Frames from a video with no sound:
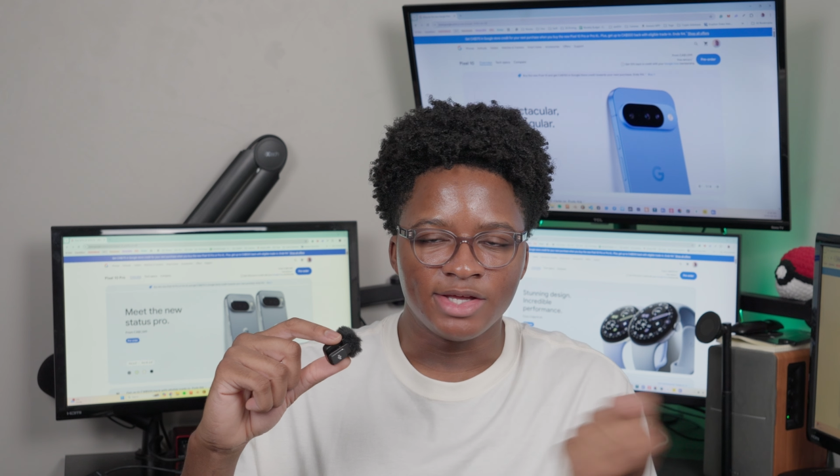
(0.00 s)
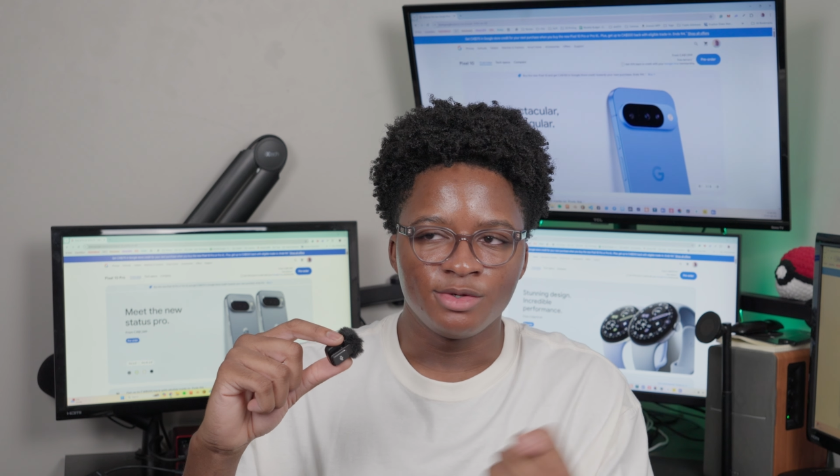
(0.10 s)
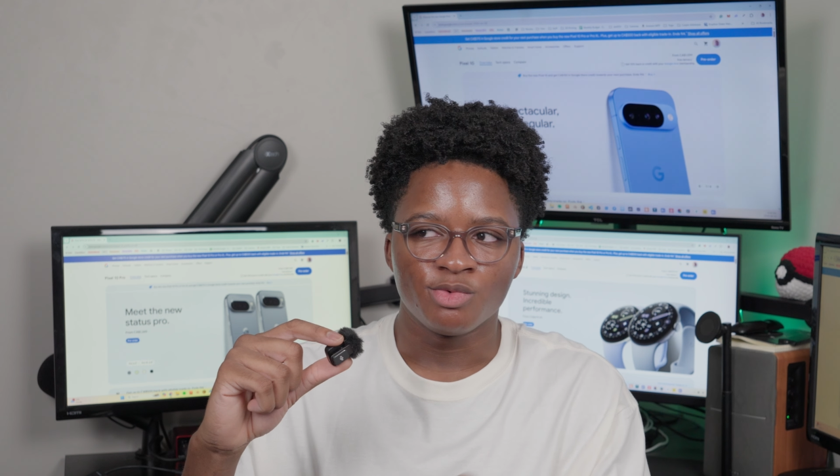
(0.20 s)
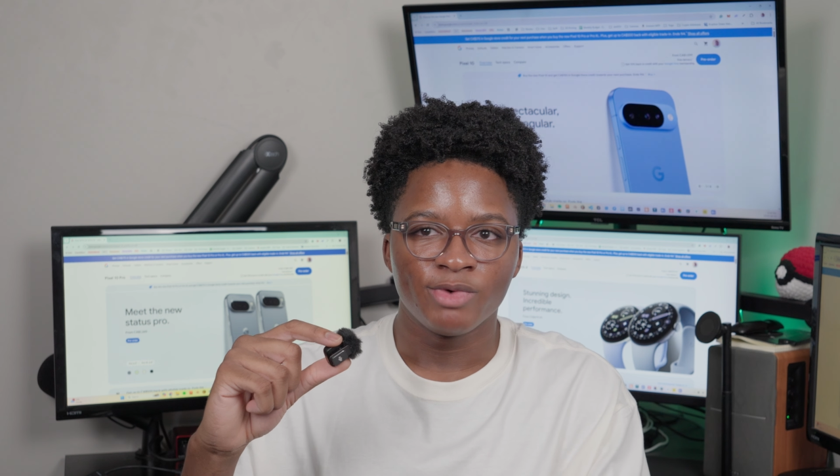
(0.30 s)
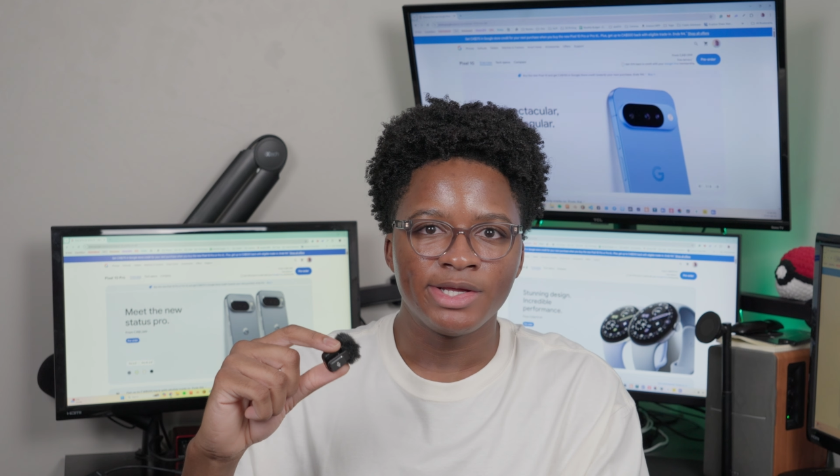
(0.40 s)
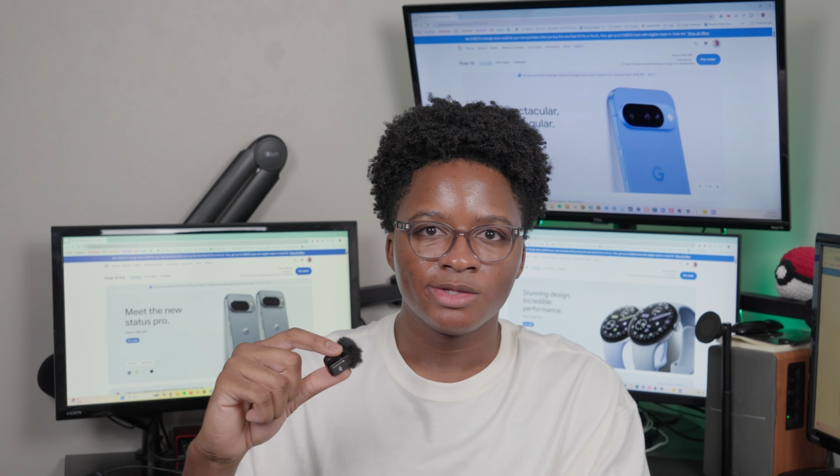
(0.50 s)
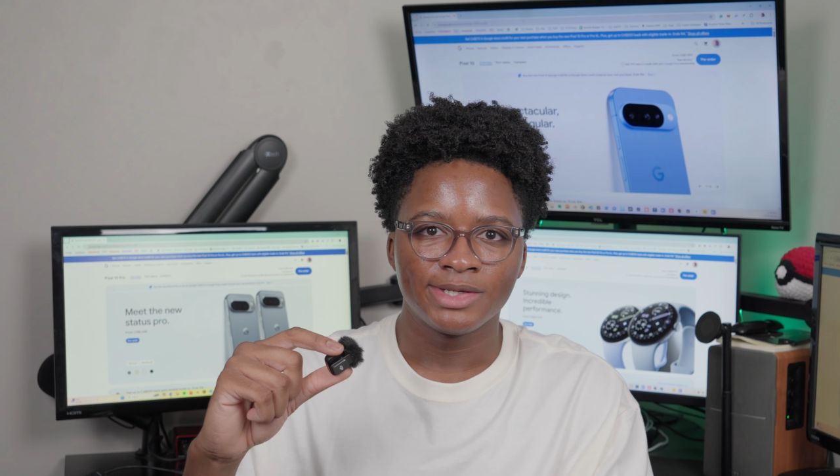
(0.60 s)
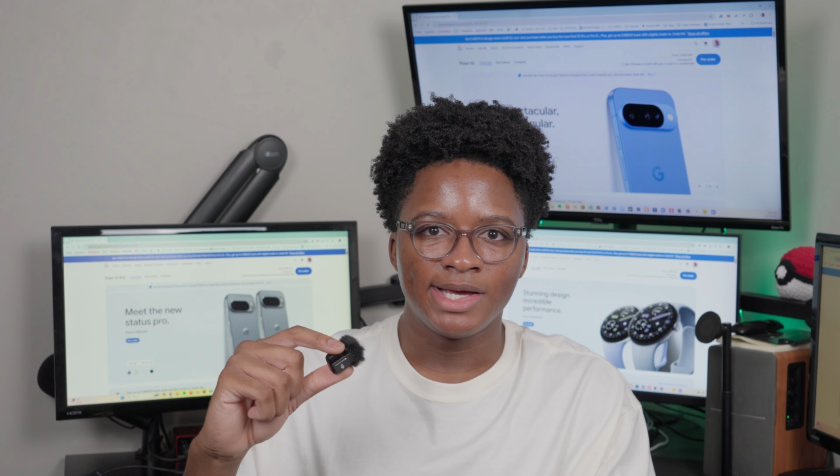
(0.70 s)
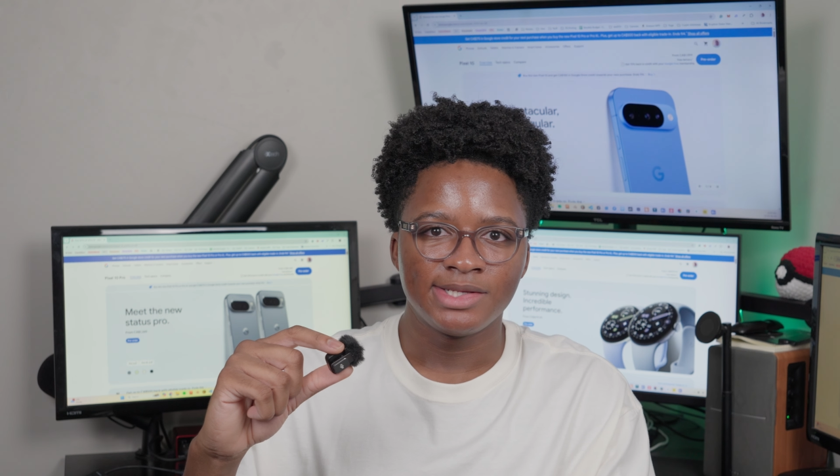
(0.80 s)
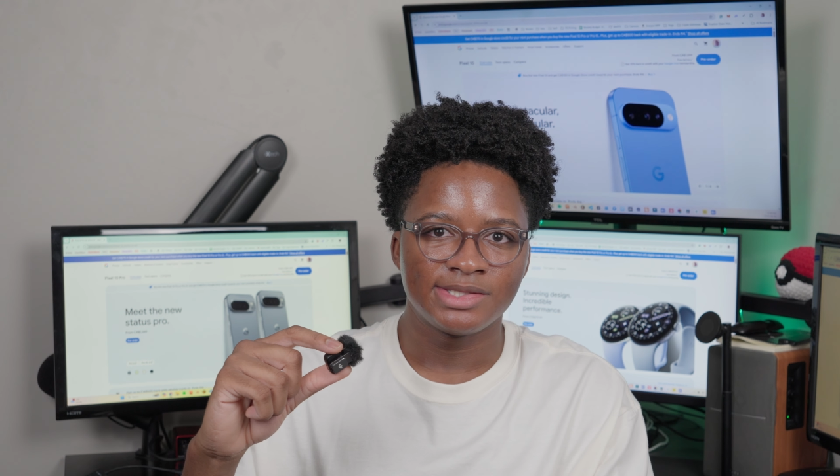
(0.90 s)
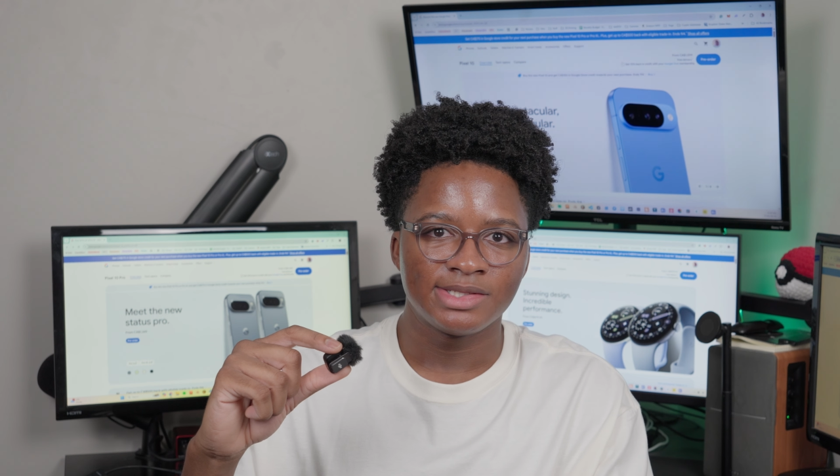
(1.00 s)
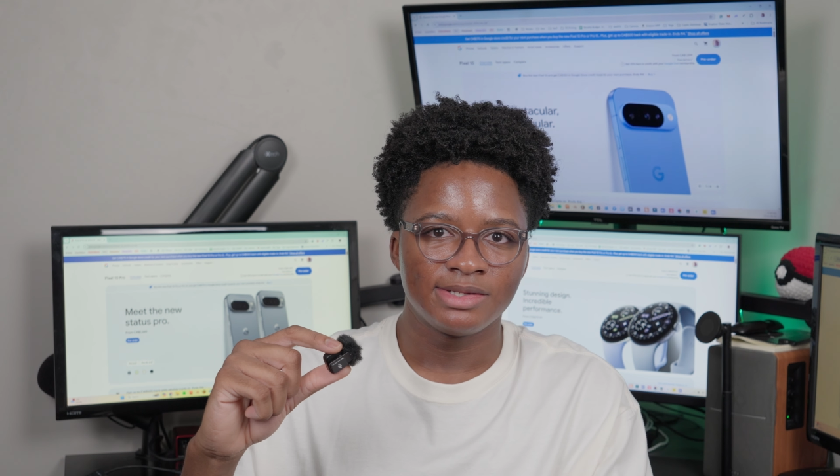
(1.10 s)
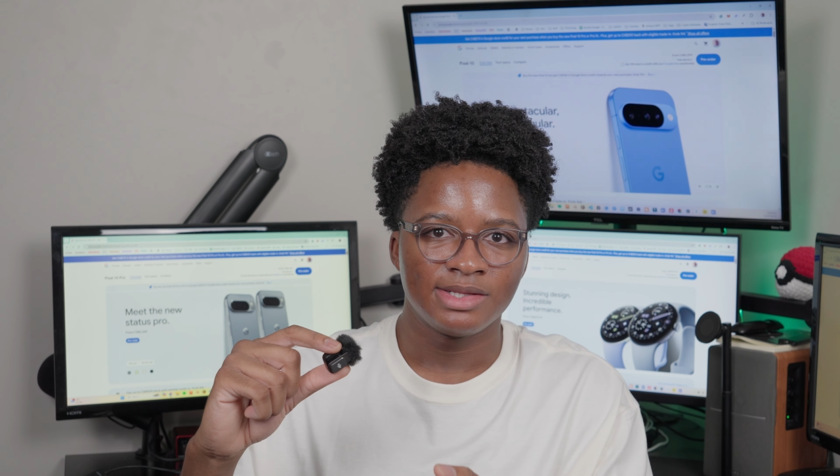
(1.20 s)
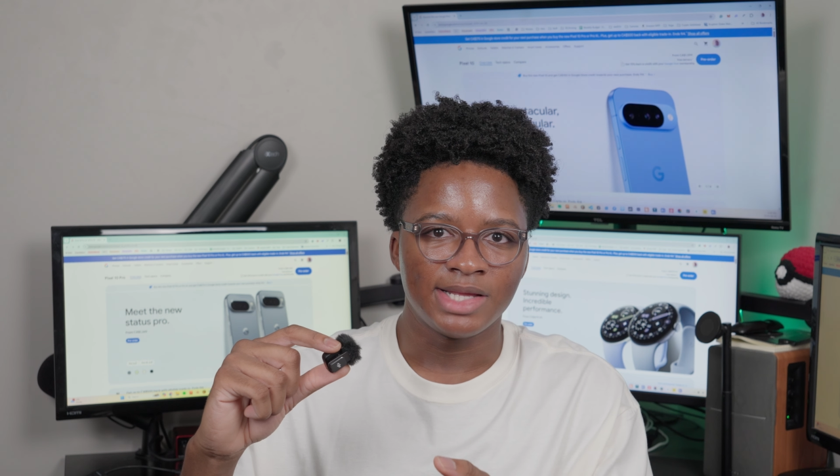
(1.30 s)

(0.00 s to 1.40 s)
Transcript: I use a regular case